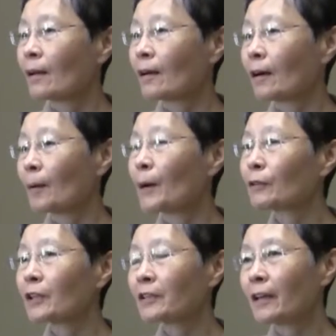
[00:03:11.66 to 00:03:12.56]
Uh,
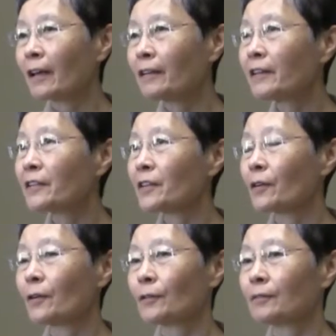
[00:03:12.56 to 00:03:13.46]
about ten years
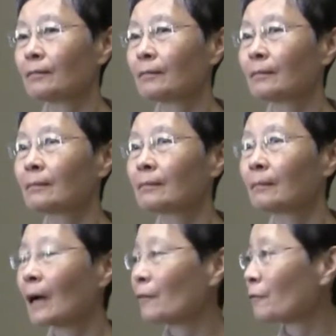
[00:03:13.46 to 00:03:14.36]
ago,
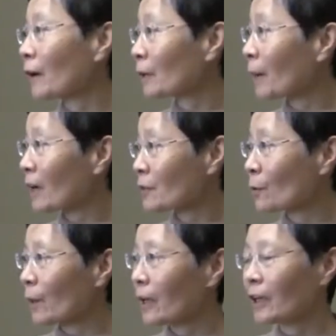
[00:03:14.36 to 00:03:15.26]
my father passed
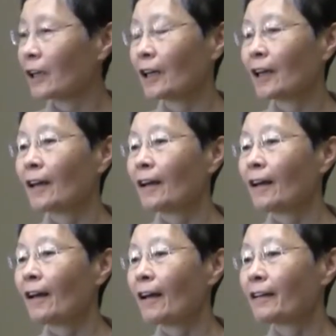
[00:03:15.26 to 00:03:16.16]
away,
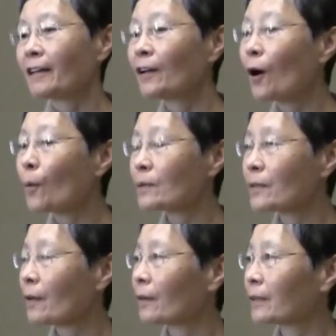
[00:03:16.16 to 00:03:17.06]
and he always
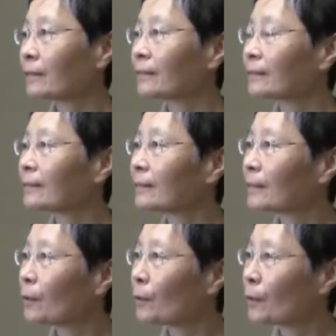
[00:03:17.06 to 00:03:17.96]
thought that,
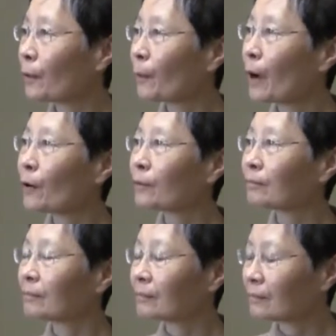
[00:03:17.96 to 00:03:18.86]

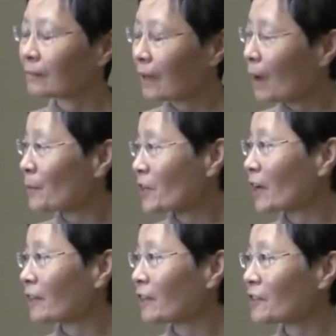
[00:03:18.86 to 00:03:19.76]
well, I'm a
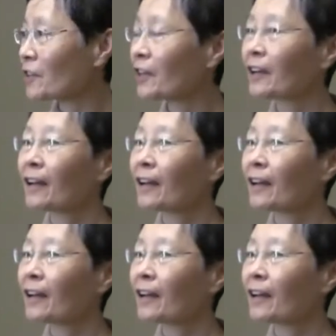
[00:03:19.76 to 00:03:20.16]
Chinese,